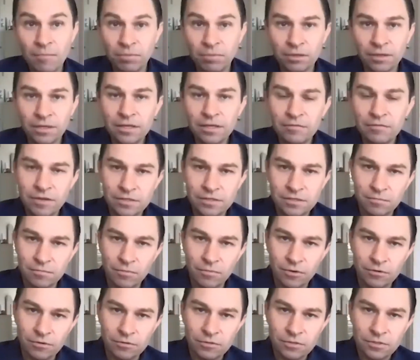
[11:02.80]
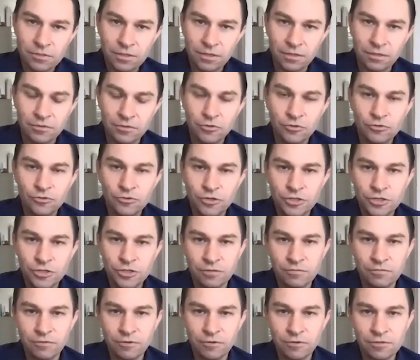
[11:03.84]
I believe has the most uh,
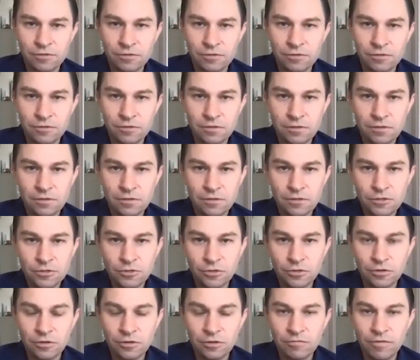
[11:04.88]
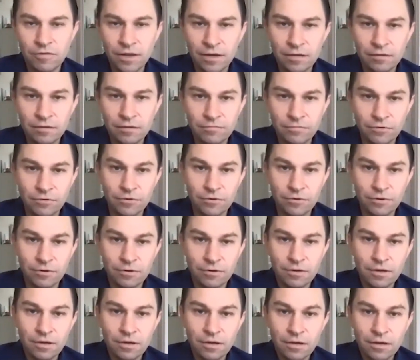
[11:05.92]
nutrition versus sugar of any fruit.
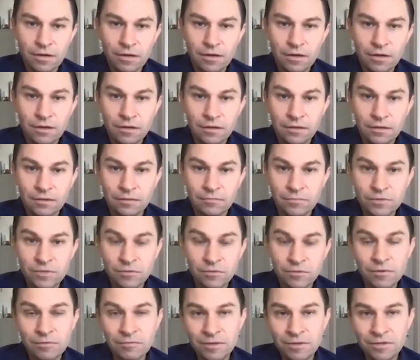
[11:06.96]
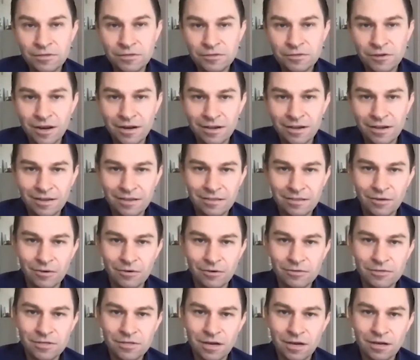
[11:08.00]
Um, so we, we try to eat
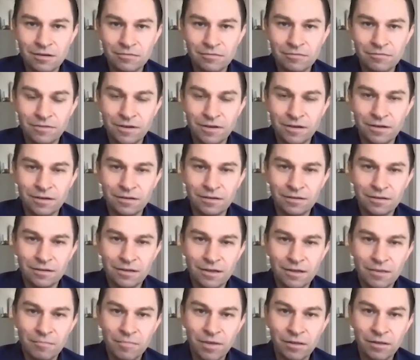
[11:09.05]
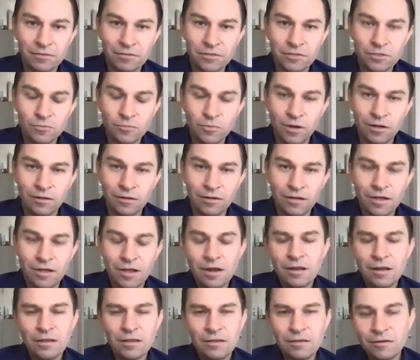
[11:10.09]
those kind of uh, melons as well.
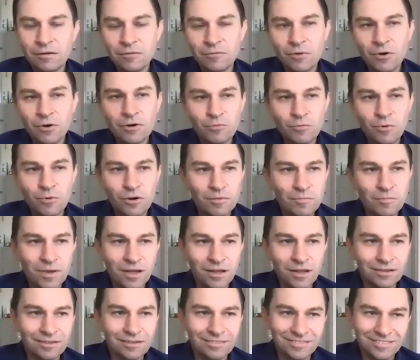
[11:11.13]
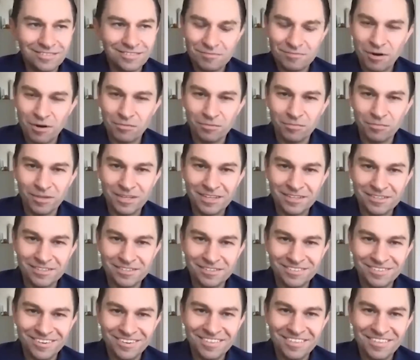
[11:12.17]
You know, water, watermelon probably
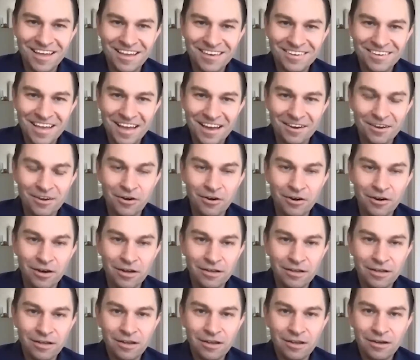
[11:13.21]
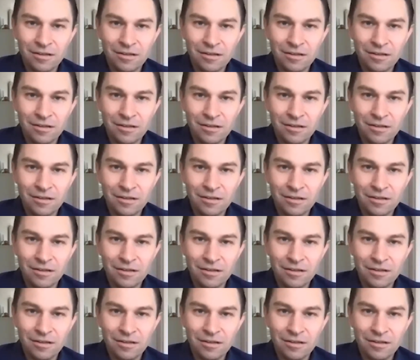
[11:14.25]
isn't in that category,